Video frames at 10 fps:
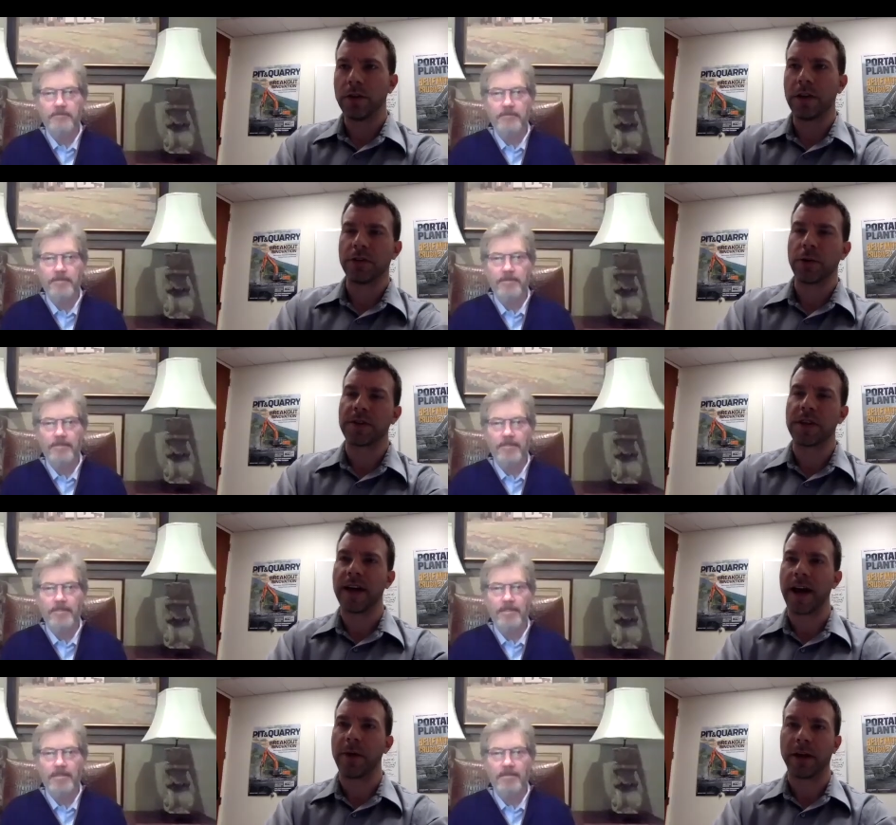Speaker 1: In terms of the
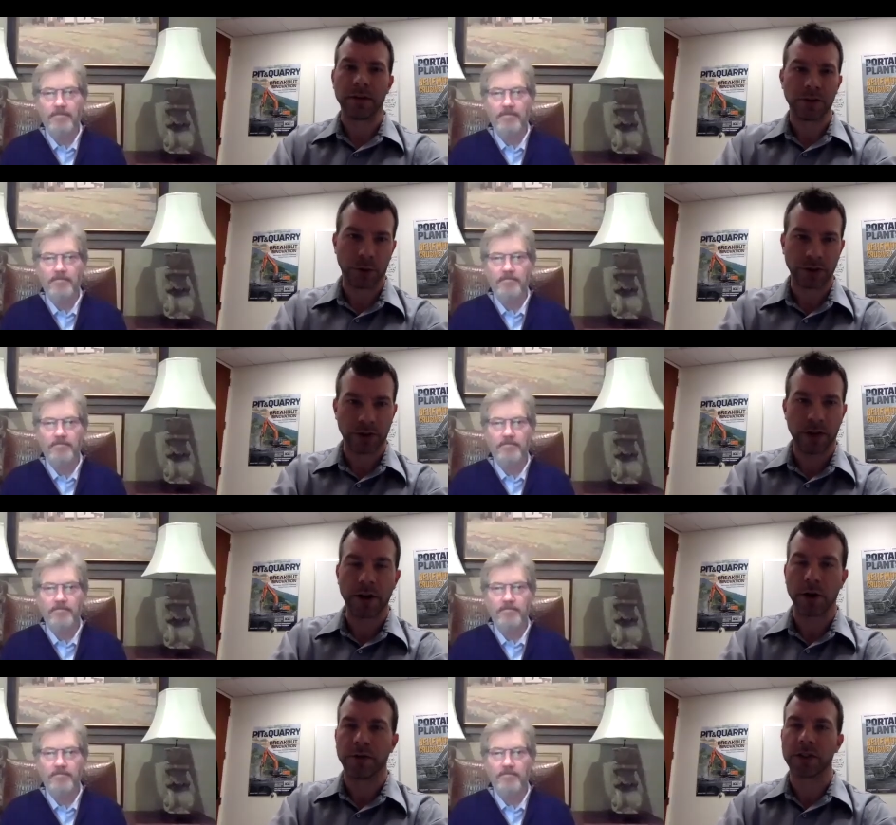timeline, George, I
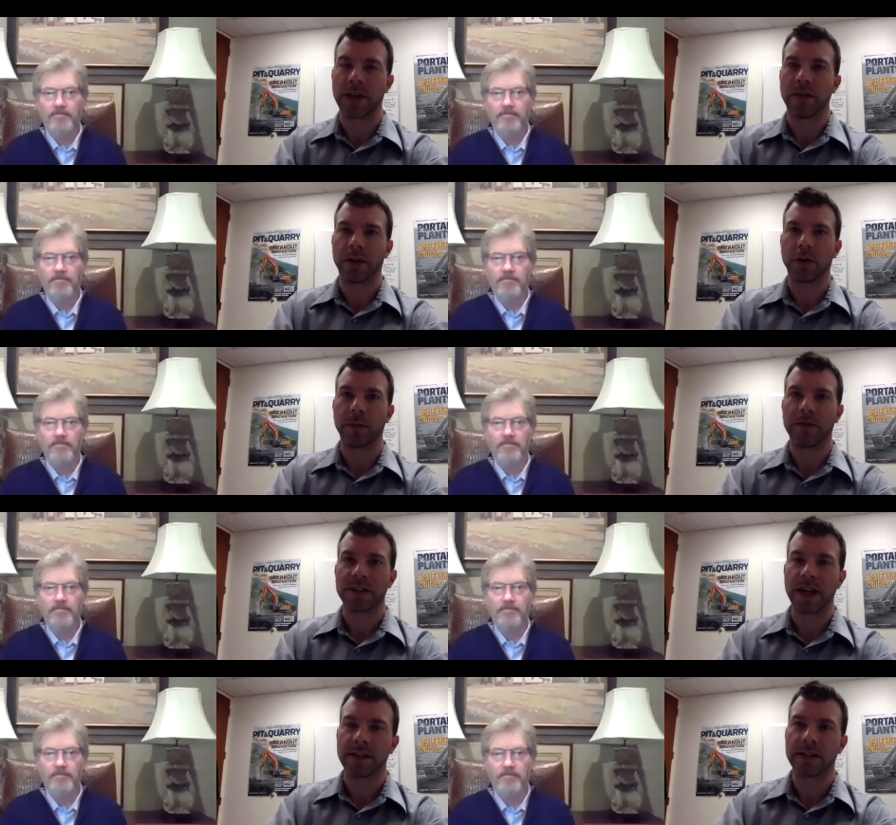know you've just given a little bit of a
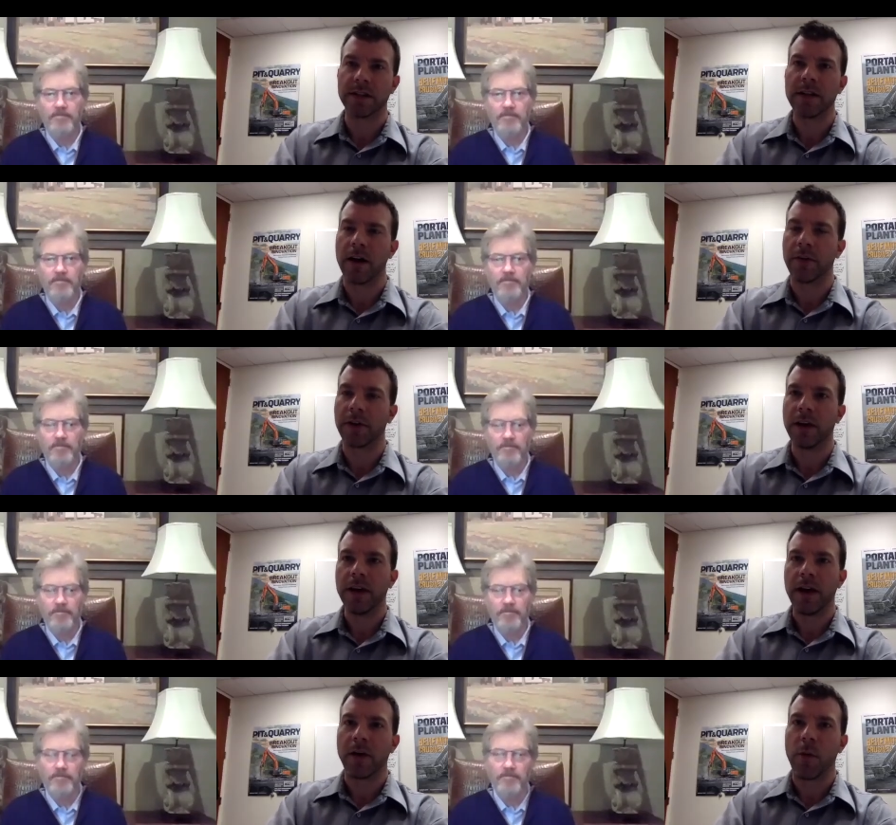sense of it.
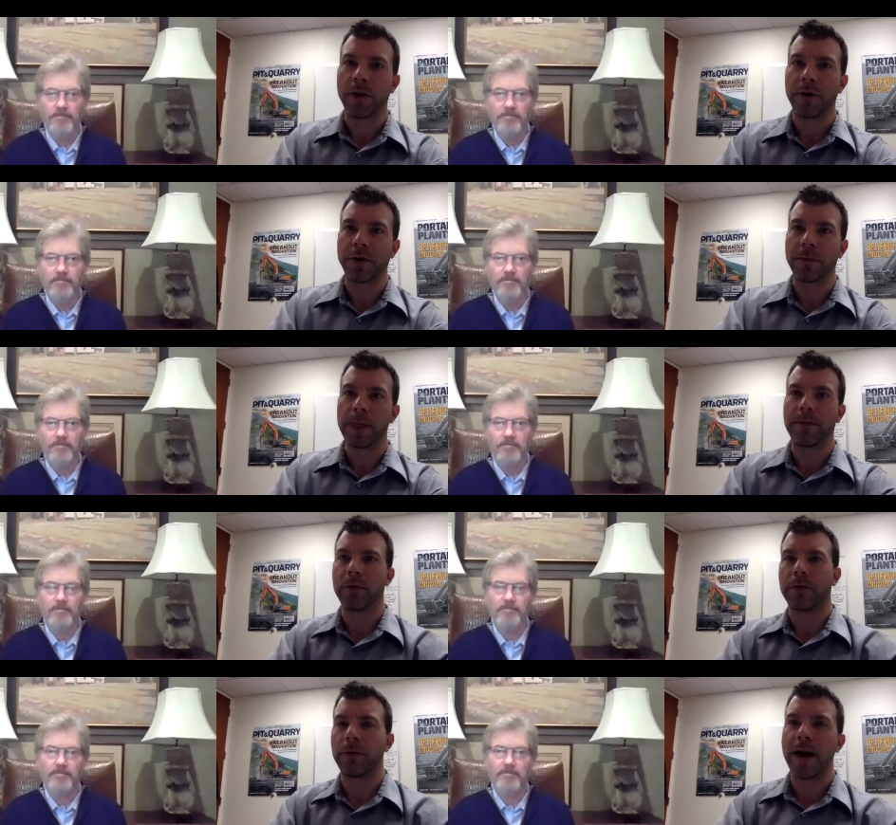I wonder,
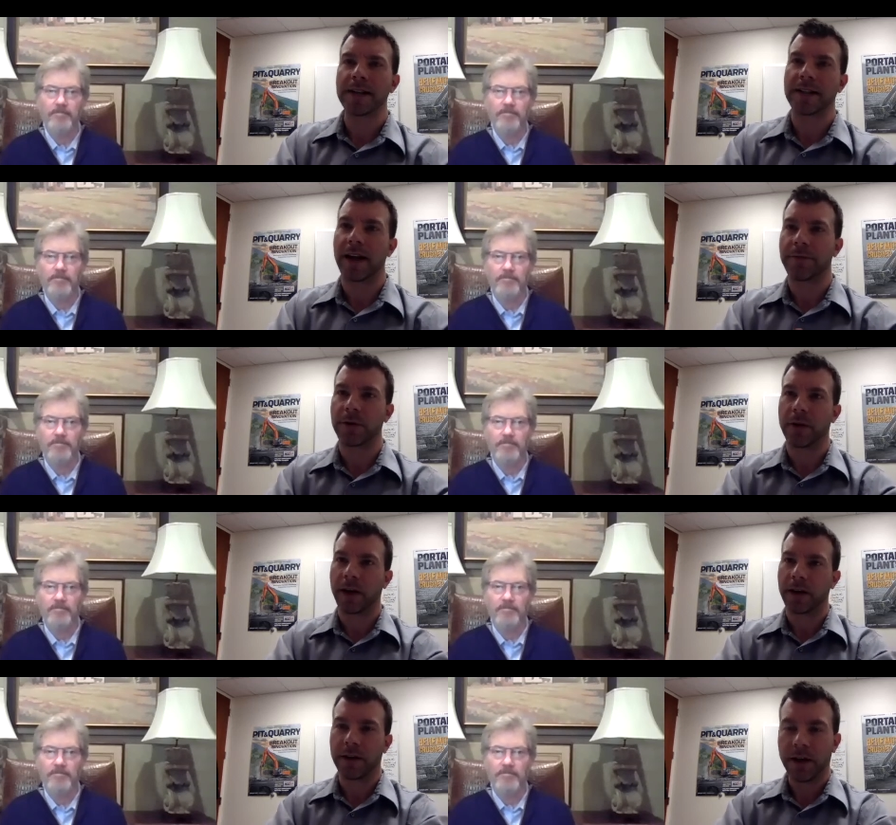from my seat, I feel
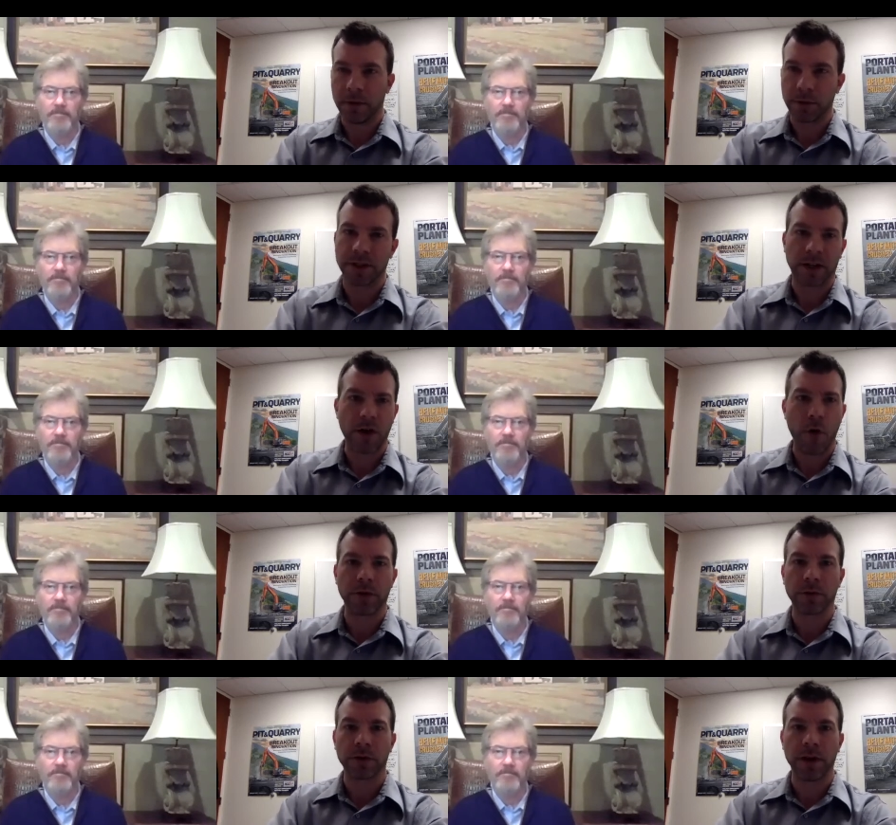like we're seeing
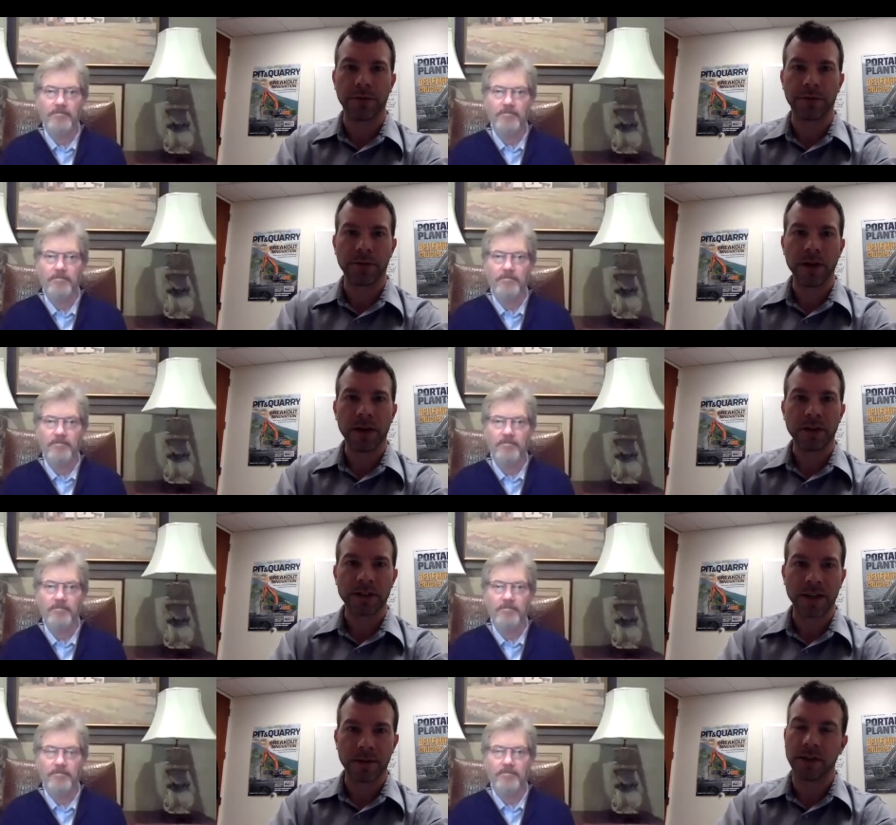COVID relief,
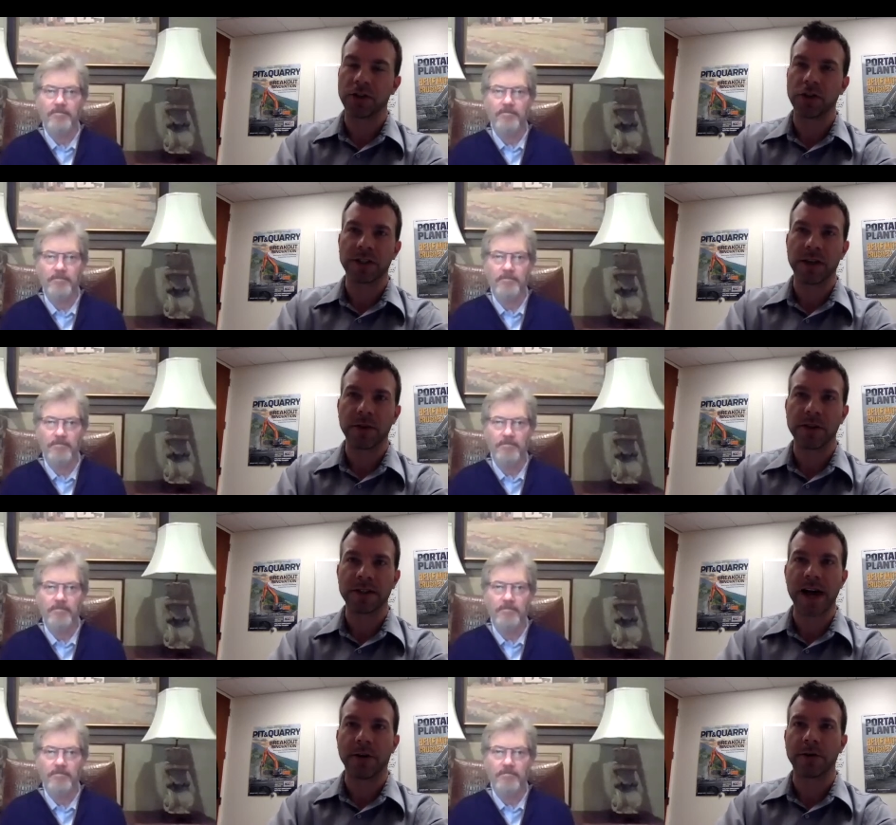additional stimulus
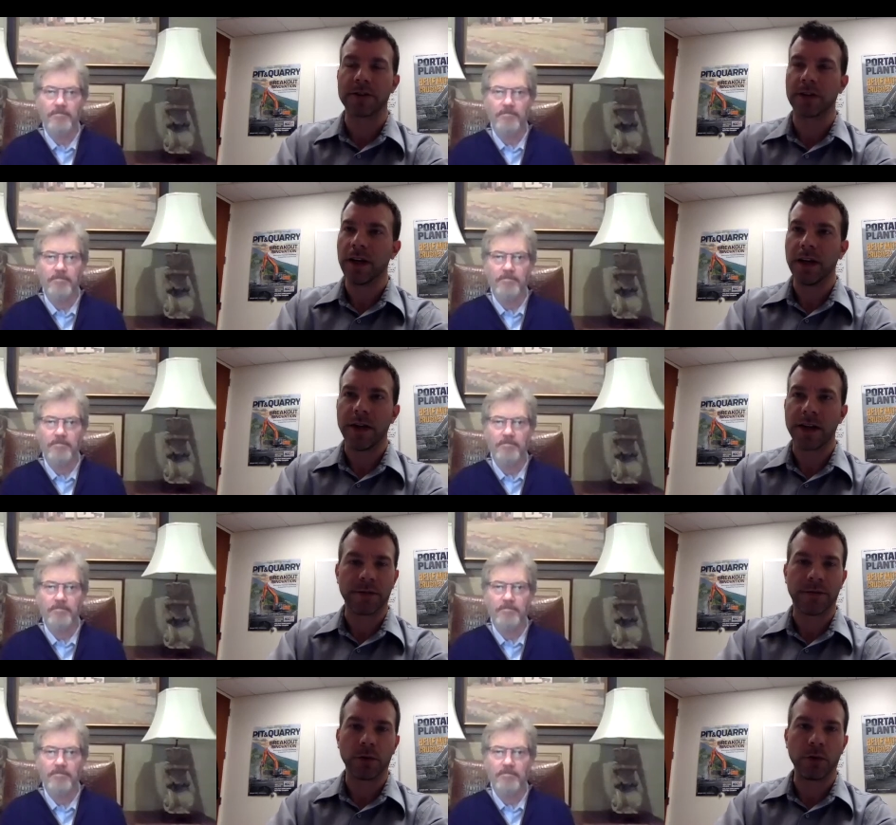dollars. That's the
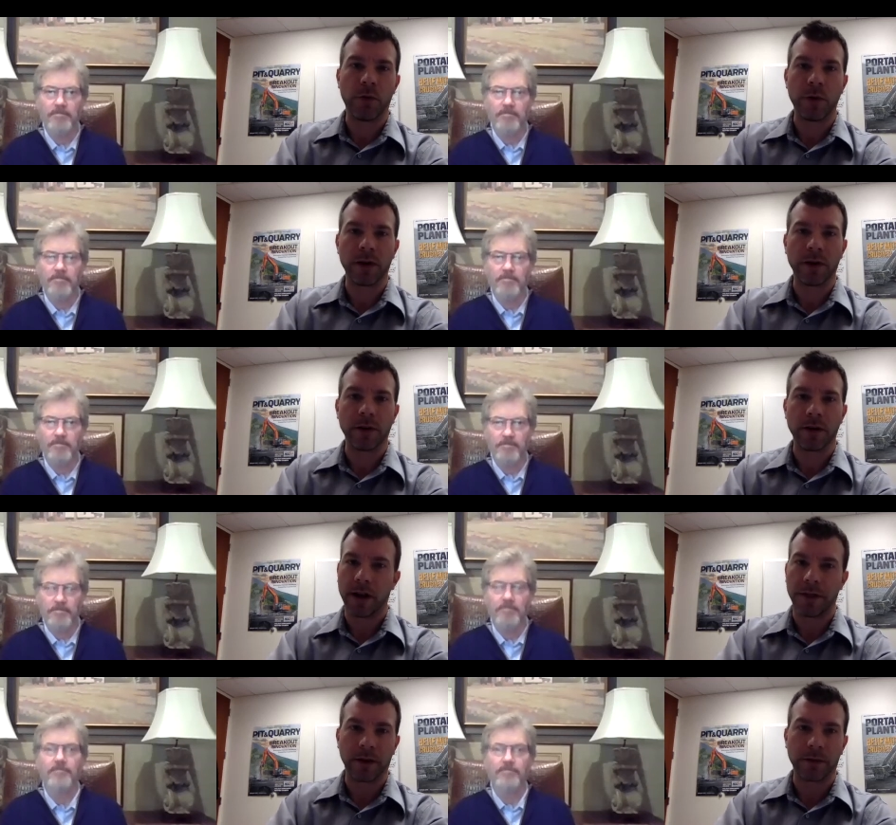focal point here. And
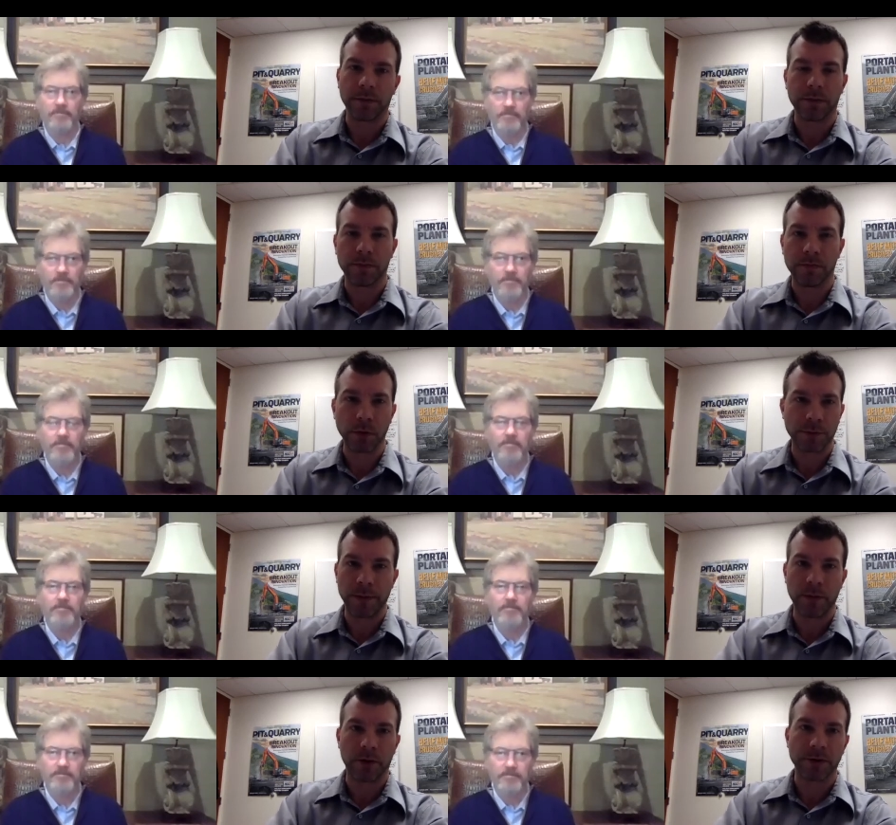I think most
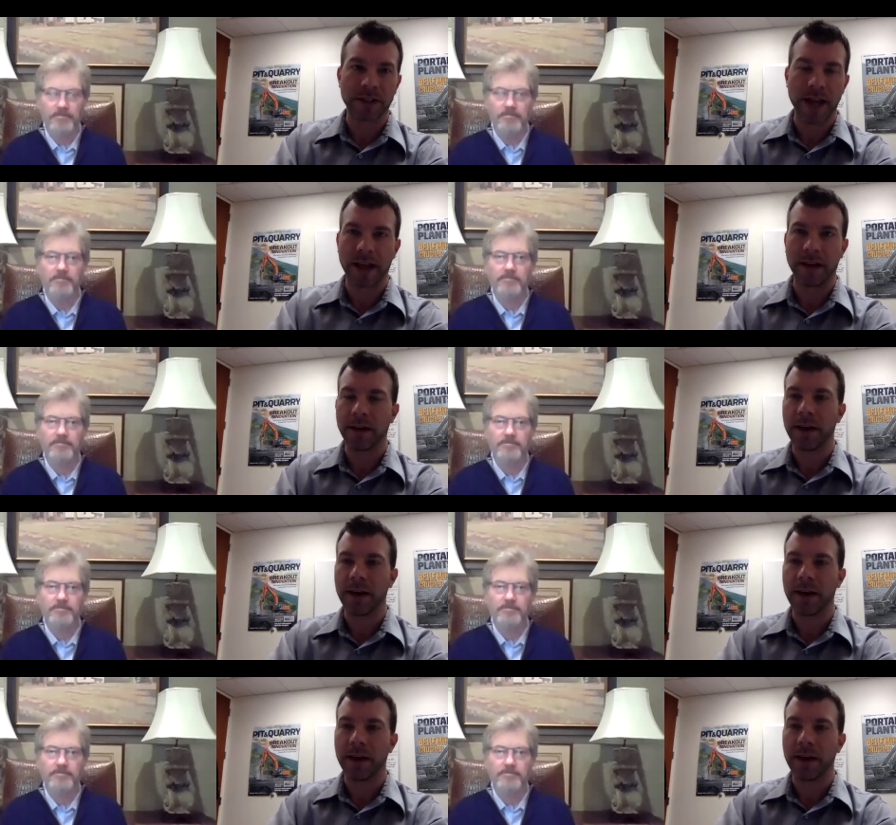people understand